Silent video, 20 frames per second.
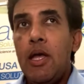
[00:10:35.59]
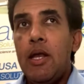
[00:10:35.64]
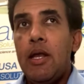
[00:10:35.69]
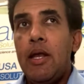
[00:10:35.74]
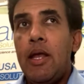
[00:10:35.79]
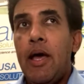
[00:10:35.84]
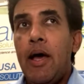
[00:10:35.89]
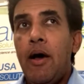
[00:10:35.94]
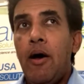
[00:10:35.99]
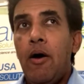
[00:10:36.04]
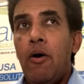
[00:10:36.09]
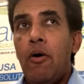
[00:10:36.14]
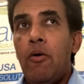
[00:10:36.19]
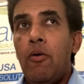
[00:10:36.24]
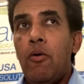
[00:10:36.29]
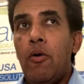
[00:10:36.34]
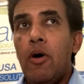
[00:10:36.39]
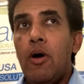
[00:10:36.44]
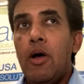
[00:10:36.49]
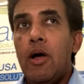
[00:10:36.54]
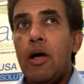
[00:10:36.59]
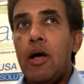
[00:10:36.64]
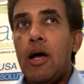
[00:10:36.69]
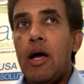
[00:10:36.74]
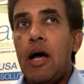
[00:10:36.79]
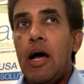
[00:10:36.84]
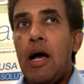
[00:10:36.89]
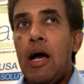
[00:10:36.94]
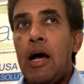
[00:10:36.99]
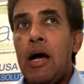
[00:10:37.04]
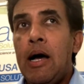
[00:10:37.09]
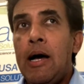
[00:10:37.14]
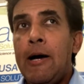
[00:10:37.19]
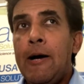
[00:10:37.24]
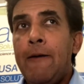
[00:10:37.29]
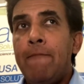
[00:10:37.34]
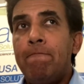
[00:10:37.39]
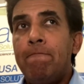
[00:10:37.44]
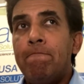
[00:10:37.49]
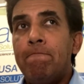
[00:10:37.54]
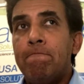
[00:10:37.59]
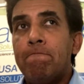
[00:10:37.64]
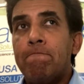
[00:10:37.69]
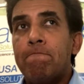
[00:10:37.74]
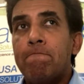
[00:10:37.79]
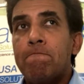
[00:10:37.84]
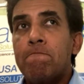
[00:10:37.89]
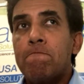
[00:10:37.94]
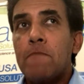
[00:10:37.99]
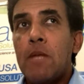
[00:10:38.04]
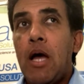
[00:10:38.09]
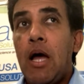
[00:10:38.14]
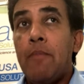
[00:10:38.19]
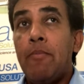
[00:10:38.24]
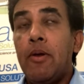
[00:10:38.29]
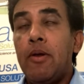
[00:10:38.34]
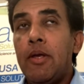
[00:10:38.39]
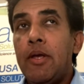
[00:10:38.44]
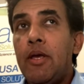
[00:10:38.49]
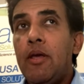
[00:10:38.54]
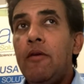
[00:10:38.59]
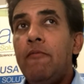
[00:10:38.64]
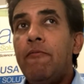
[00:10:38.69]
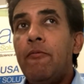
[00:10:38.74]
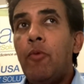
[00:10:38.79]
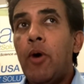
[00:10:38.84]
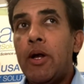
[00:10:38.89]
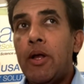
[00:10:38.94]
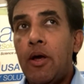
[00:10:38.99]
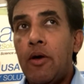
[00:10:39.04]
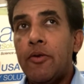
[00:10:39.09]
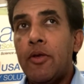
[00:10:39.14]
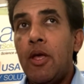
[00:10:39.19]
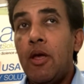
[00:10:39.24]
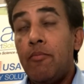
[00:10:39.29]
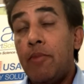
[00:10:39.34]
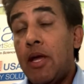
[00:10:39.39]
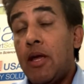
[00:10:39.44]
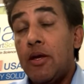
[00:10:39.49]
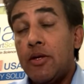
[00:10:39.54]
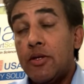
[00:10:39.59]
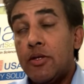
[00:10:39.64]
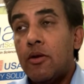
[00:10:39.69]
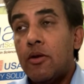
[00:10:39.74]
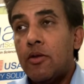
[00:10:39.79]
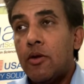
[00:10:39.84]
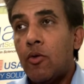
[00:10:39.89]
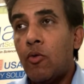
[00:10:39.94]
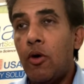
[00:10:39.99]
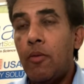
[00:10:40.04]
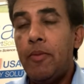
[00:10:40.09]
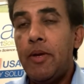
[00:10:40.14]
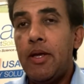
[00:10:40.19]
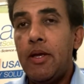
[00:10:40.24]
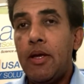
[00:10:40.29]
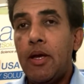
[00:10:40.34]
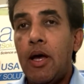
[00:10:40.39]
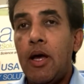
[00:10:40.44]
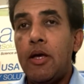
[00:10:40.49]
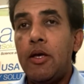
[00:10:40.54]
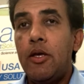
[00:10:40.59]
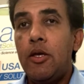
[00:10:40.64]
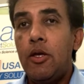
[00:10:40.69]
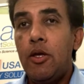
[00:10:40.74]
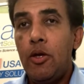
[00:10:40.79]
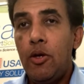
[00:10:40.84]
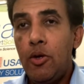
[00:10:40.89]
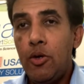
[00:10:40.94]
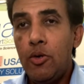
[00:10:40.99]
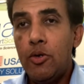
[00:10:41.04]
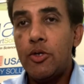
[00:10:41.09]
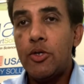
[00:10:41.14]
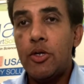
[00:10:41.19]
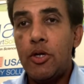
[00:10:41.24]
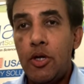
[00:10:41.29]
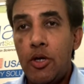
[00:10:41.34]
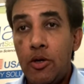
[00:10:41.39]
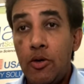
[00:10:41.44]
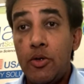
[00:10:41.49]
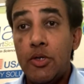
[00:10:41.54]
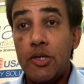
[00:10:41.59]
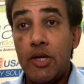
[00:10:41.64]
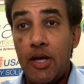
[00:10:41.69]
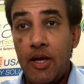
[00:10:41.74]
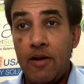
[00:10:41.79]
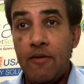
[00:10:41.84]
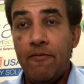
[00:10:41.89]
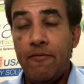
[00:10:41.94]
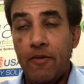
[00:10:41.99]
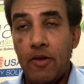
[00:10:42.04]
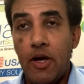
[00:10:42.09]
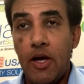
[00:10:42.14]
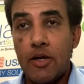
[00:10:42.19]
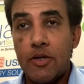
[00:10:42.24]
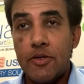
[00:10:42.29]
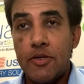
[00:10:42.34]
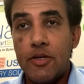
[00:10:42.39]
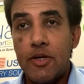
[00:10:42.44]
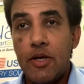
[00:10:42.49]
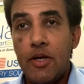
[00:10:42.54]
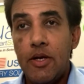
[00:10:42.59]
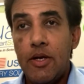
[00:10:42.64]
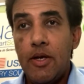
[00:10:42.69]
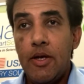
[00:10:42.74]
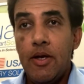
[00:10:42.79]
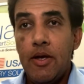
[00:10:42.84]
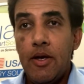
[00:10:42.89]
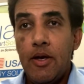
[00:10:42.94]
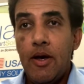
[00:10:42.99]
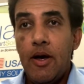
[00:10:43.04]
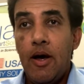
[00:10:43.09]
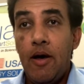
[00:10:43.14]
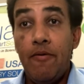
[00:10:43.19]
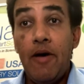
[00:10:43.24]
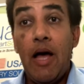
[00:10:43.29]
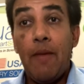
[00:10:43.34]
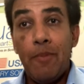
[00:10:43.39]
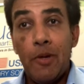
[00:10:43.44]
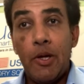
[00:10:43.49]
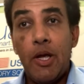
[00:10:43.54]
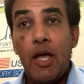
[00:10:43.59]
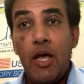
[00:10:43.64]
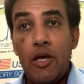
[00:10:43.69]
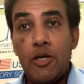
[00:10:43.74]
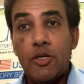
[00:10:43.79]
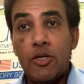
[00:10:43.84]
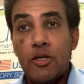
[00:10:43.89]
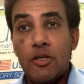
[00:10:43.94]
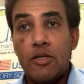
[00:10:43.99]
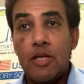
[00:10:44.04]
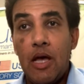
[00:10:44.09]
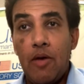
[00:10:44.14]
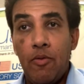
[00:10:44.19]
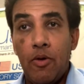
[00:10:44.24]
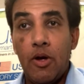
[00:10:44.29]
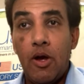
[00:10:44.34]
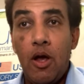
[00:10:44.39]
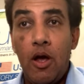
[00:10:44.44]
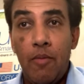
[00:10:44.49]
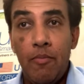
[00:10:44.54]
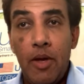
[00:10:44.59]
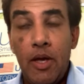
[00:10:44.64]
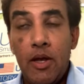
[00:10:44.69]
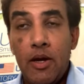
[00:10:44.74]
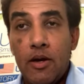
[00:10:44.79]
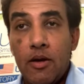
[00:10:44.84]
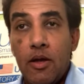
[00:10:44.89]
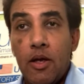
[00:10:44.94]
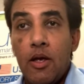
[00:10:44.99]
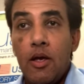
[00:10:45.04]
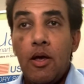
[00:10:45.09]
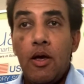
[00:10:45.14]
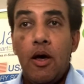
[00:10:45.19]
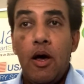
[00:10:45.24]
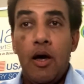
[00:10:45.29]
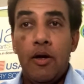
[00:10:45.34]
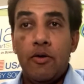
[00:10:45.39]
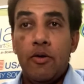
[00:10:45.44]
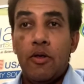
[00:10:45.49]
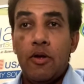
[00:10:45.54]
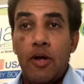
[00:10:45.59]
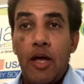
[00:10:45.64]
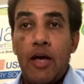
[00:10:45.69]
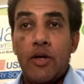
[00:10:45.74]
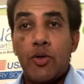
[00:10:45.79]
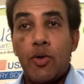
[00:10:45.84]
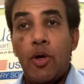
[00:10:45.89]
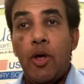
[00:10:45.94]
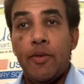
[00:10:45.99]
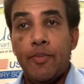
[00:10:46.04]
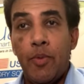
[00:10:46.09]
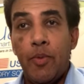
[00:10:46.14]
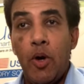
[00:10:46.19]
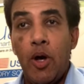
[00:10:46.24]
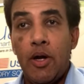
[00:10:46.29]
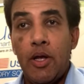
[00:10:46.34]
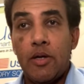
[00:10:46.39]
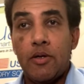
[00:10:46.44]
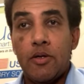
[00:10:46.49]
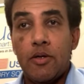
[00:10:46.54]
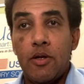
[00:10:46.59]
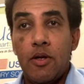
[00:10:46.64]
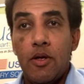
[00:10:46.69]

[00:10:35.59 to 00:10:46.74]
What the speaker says: Now, I believe what Health Canada, because there will be a huge influx of applications that will come in under the natural health product